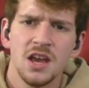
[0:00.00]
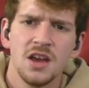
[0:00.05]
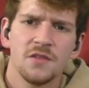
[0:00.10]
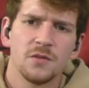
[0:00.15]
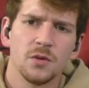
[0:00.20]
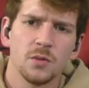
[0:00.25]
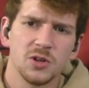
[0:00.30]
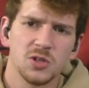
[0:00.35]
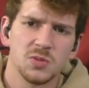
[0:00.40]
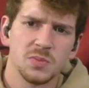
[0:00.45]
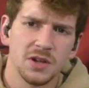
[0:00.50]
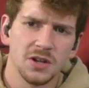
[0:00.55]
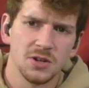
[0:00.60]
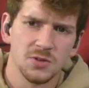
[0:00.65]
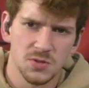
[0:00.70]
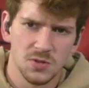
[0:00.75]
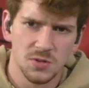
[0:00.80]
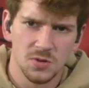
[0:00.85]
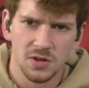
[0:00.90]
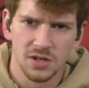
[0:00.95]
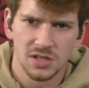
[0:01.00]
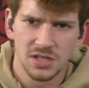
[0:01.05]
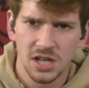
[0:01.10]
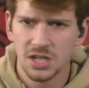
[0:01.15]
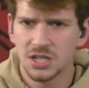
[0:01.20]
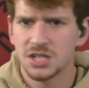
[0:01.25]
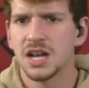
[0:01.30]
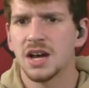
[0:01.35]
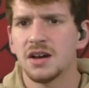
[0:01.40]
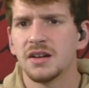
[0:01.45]
for which players will score a
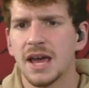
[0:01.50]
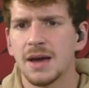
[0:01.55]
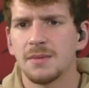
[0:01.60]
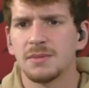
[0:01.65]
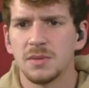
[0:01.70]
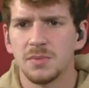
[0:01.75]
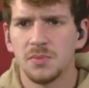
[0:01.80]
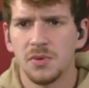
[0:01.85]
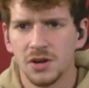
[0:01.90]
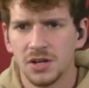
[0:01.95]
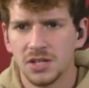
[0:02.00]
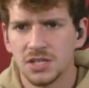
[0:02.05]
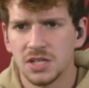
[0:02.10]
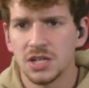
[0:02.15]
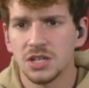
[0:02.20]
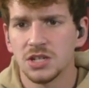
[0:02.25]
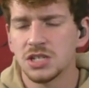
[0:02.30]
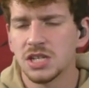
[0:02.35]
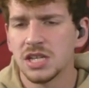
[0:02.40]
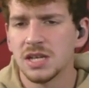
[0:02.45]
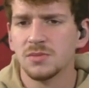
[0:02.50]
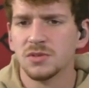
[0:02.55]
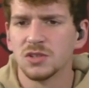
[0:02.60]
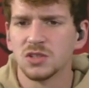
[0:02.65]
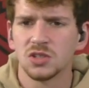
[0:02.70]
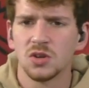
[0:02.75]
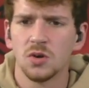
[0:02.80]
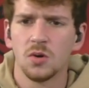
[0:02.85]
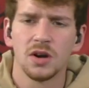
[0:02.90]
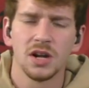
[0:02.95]
touchdown, how many points each team will
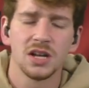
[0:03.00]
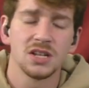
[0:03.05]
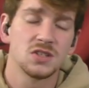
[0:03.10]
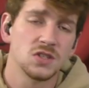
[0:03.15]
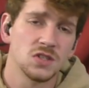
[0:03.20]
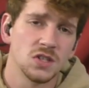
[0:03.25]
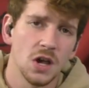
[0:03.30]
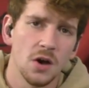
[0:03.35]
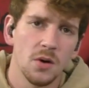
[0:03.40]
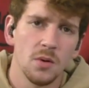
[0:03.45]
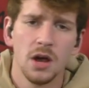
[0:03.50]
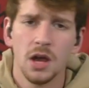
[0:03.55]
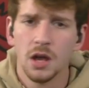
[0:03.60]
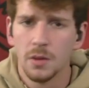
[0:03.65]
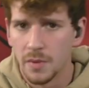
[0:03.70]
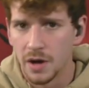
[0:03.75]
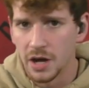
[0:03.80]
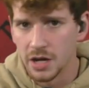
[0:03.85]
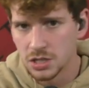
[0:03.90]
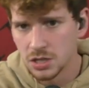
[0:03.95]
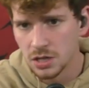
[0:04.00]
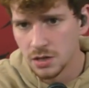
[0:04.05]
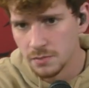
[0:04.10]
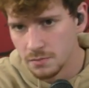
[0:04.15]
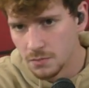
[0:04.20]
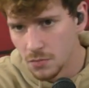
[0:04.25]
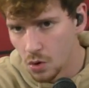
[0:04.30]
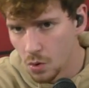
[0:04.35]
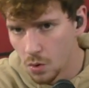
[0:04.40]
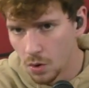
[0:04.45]
score, and so much
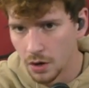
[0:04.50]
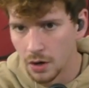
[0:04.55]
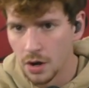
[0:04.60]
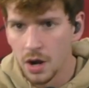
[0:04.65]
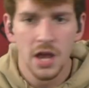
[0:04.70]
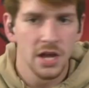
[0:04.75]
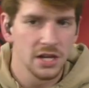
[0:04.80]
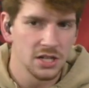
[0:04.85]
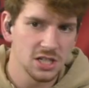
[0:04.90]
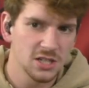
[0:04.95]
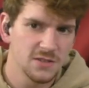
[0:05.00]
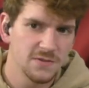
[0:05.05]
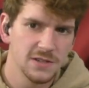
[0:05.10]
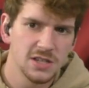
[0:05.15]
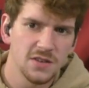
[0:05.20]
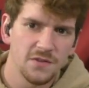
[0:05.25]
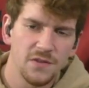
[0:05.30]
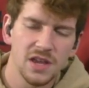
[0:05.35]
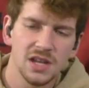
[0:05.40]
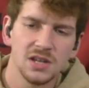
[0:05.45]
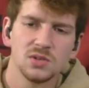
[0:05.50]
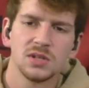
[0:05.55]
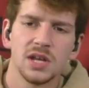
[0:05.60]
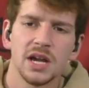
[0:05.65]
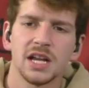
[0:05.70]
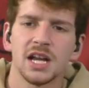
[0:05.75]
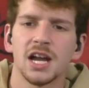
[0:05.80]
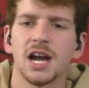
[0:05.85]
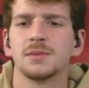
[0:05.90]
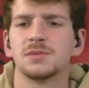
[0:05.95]
more. Just visit
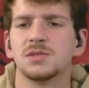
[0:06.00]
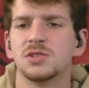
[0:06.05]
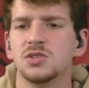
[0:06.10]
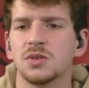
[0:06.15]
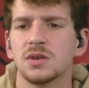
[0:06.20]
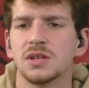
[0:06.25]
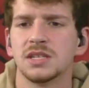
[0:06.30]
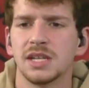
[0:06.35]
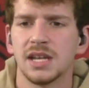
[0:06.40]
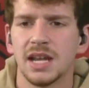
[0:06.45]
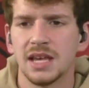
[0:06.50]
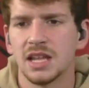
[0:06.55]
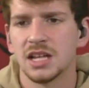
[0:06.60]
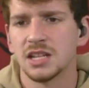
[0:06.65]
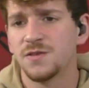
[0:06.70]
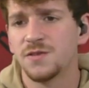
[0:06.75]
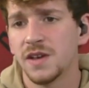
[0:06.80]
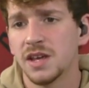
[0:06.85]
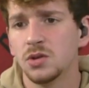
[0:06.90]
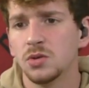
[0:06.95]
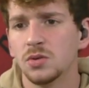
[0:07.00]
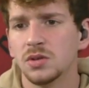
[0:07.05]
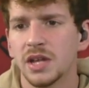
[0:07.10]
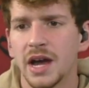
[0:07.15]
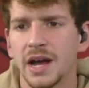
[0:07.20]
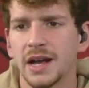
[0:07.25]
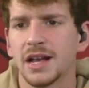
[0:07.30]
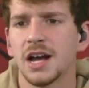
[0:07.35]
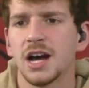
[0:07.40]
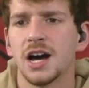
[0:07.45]
FanDuel.com to join today. That's
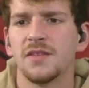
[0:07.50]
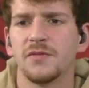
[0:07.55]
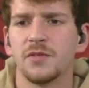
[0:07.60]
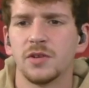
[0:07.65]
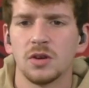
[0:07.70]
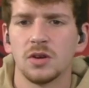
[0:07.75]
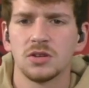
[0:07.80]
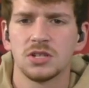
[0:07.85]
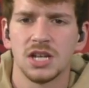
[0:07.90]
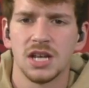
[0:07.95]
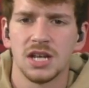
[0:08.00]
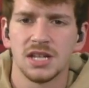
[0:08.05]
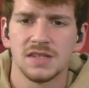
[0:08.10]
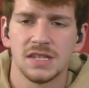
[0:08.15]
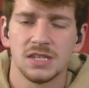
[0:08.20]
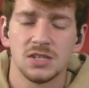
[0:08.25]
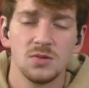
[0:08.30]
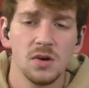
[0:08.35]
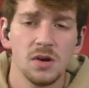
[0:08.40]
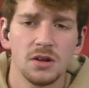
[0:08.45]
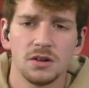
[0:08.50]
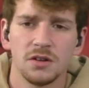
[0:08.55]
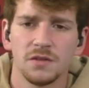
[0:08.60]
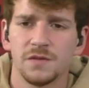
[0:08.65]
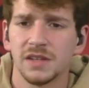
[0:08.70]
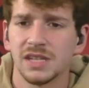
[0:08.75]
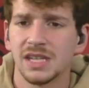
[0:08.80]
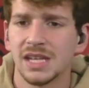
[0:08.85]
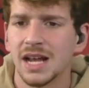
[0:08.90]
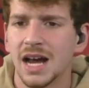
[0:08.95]
FanDuel.com for your chance at
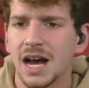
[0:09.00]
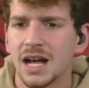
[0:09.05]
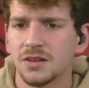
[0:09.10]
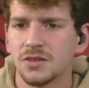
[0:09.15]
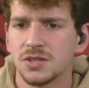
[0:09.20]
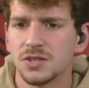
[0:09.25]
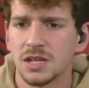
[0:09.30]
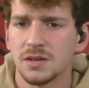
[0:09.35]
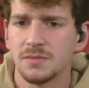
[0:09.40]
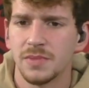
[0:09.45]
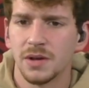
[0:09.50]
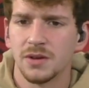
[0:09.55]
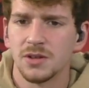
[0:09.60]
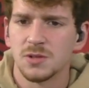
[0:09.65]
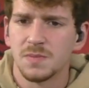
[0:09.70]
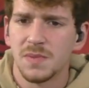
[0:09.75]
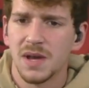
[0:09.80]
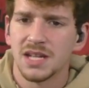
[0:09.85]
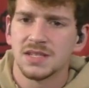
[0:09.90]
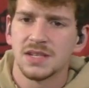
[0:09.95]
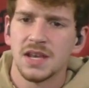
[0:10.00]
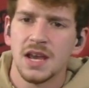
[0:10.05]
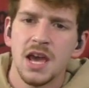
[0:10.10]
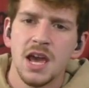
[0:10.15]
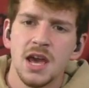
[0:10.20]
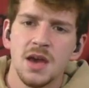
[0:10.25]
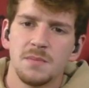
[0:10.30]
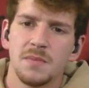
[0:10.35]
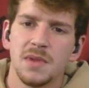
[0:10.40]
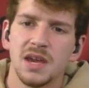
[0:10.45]
$250 in bonus bets.
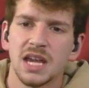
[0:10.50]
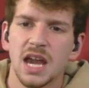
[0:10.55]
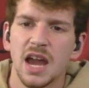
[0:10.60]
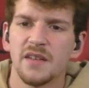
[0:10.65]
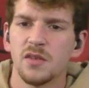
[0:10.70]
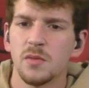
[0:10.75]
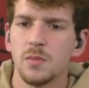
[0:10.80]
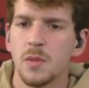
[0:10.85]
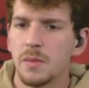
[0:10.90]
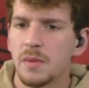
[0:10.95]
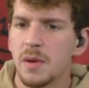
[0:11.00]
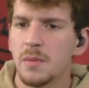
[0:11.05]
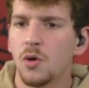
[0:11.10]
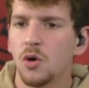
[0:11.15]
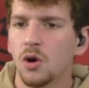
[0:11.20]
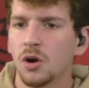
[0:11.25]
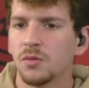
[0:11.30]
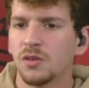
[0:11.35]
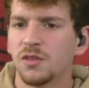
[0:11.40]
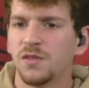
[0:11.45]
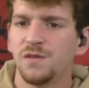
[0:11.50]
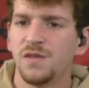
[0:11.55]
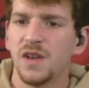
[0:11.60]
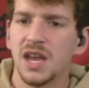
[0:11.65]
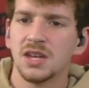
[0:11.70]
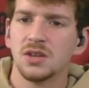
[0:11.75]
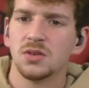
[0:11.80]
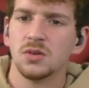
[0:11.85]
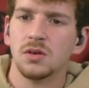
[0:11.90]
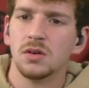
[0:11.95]
Make every moment more with
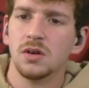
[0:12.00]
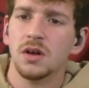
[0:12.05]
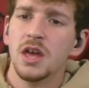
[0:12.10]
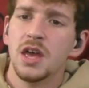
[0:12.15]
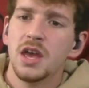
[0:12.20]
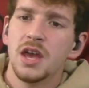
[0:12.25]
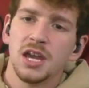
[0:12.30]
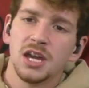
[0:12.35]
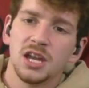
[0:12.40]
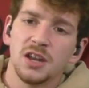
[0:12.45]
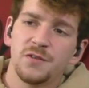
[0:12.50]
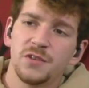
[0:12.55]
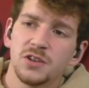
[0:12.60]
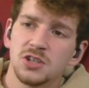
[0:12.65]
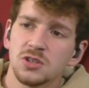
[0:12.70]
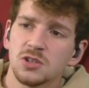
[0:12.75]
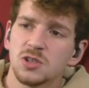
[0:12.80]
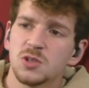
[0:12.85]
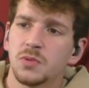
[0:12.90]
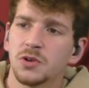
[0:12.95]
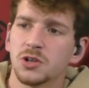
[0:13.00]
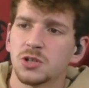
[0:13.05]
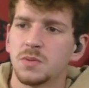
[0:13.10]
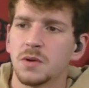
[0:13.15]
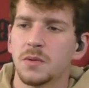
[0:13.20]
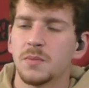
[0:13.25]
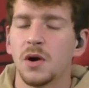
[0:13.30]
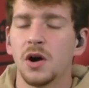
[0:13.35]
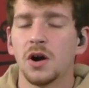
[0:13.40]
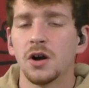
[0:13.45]
FanDuel, an official
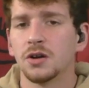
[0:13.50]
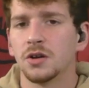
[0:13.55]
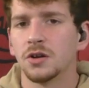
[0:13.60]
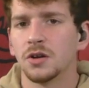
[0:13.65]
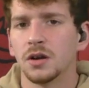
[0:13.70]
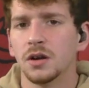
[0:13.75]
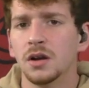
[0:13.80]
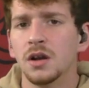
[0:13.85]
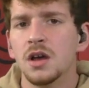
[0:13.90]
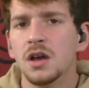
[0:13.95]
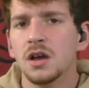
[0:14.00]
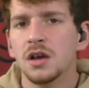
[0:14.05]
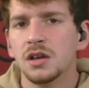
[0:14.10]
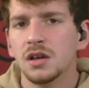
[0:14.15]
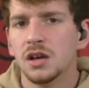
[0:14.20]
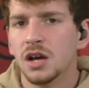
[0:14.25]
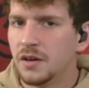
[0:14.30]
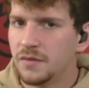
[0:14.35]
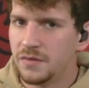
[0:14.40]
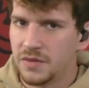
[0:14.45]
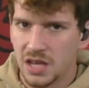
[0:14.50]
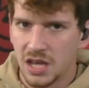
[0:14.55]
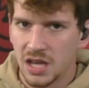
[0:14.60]
sportsbook partner of the